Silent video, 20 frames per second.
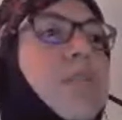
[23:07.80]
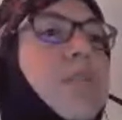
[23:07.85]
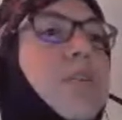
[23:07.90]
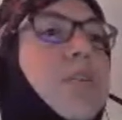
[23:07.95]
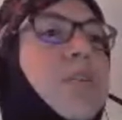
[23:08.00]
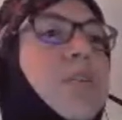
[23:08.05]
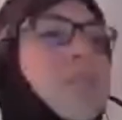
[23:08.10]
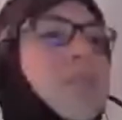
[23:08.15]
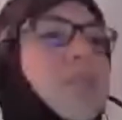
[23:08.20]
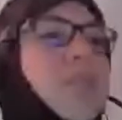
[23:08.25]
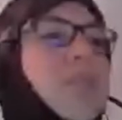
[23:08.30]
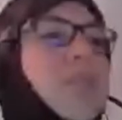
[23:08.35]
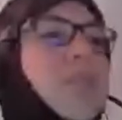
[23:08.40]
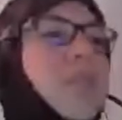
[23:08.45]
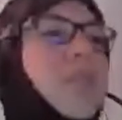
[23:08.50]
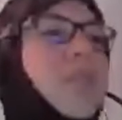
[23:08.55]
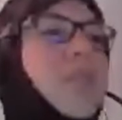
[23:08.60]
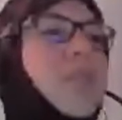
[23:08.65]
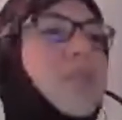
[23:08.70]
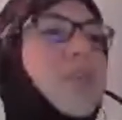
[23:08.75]
here,
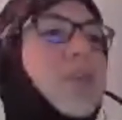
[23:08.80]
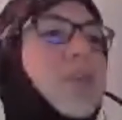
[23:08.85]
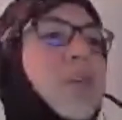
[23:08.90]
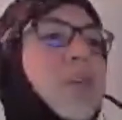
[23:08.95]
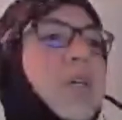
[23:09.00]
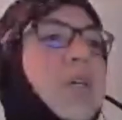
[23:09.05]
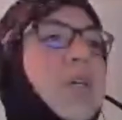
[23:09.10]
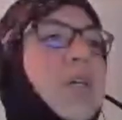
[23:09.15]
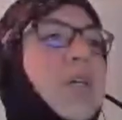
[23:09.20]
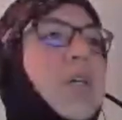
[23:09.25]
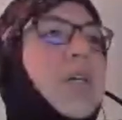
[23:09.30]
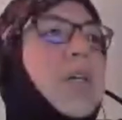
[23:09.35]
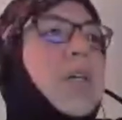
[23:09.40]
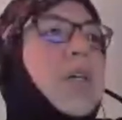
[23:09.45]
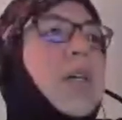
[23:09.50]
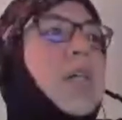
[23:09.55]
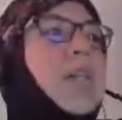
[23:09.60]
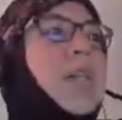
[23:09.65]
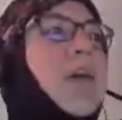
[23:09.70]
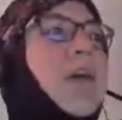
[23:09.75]

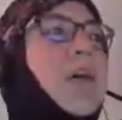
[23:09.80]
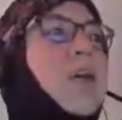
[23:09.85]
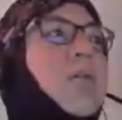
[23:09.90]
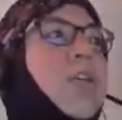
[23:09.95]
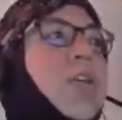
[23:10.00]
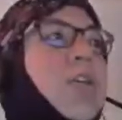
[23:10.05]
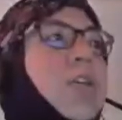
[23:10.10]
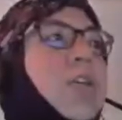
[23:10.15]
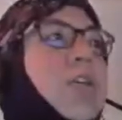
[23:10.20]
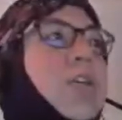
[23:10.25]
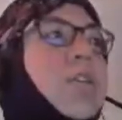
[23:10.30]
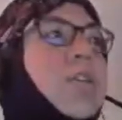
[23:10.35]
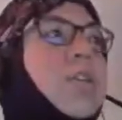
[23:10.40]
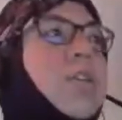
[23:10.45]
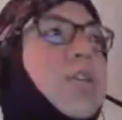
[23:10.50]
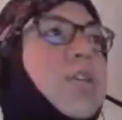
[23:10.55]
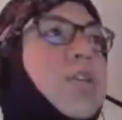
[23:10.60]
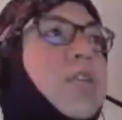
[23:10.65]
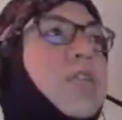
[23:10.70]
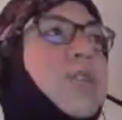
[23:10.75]
and now here,
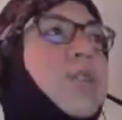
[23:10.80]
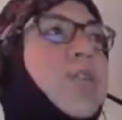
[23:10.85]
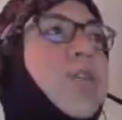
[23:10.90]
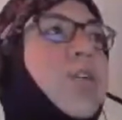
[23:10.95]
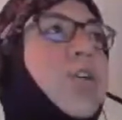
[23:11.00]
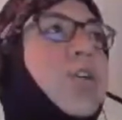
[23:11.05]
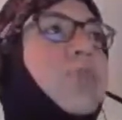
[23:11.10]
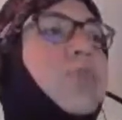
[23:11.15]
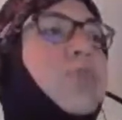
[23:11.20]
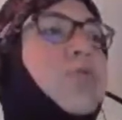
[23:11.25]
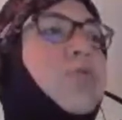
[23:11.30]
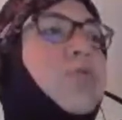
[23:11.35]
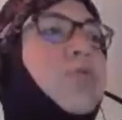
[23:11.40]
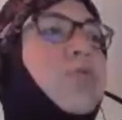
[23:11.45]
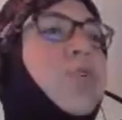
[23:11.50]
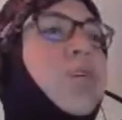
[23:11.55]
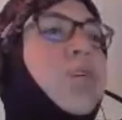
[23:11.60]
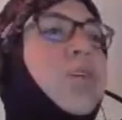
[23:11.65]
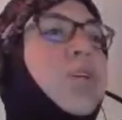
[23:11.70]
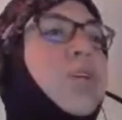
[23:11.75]
if we go
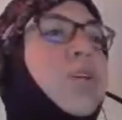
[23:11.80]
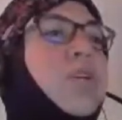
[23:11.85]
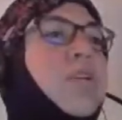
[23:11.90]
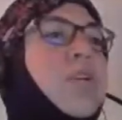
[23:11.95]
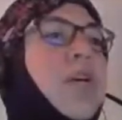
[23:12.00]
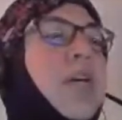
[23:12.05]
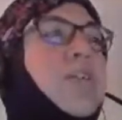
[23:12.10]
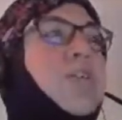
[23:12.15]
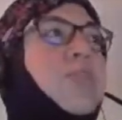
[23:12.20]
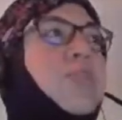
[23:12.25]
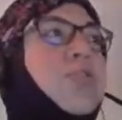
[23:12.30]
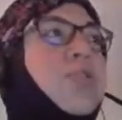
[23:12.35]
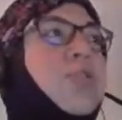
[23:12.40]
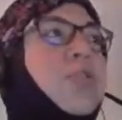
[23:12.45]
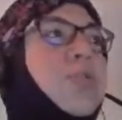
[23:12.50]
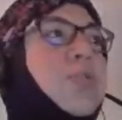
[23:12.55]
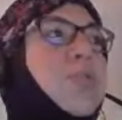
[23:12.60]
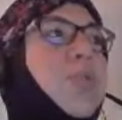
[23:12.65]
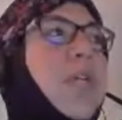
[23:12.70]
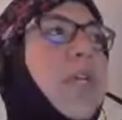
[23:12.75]
to Azure,
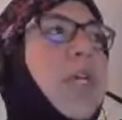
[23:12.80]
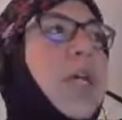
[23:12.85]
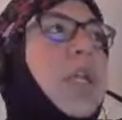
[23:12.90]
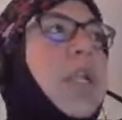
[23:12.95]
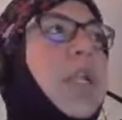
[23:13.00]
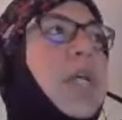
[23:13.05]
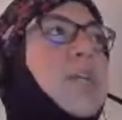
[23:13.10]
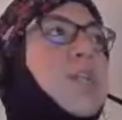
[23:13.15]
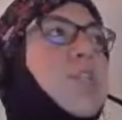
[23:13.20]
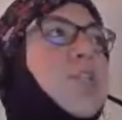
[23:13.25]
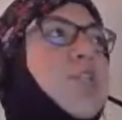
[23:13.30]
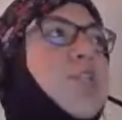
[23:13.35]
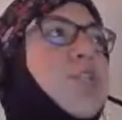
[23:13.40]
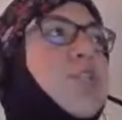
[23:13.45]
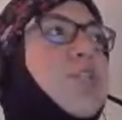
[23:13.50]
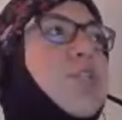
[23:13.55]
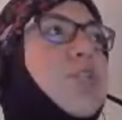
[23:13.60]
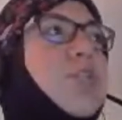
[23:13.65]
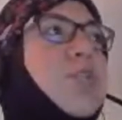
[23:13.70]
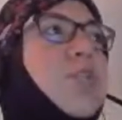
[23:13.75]
we can launch.
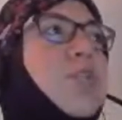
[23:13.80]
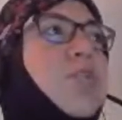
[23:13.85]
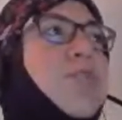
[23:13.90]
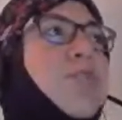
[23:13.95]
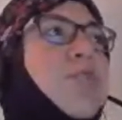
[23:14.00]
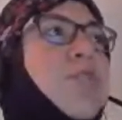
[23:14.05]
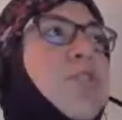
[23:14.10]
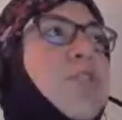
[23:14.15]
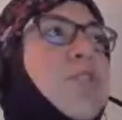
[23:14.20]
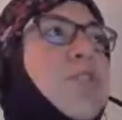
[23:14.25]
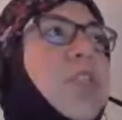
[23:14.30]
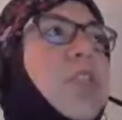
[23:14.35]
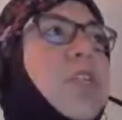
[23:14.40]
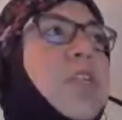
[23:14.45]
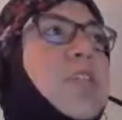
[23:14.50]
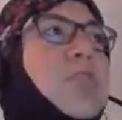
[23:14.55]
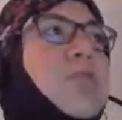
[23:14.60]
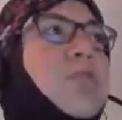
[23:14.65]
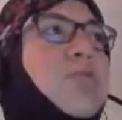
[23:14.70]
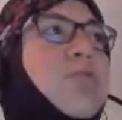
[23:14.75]
The first thing
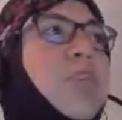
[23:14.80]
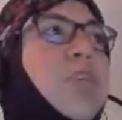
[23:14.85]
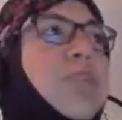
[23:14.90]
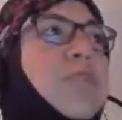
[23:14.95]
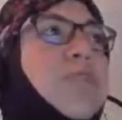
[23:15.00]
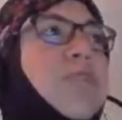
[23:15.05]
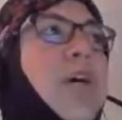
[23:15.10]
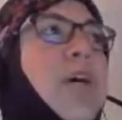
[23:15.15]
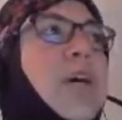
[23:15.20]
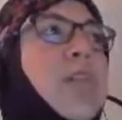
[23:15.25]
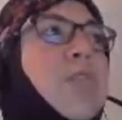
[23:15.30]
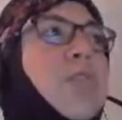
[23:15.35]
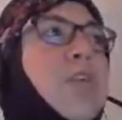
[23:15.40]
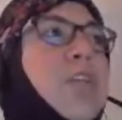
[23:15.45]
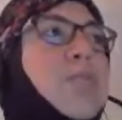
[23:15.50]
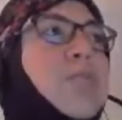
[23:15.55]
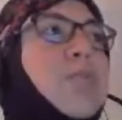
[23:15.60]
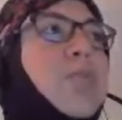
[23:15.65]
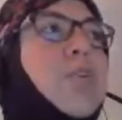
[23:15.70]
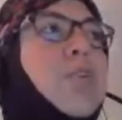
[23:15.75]
is to verify the
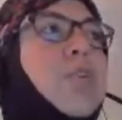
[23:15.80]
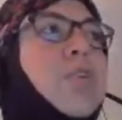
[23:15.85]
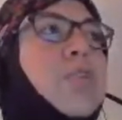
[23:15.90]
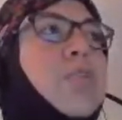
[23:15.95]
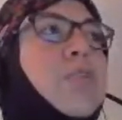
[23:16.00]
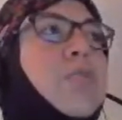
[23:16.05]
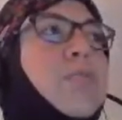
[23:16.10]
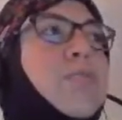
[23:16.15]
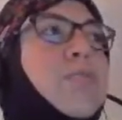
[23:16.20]
Explorer.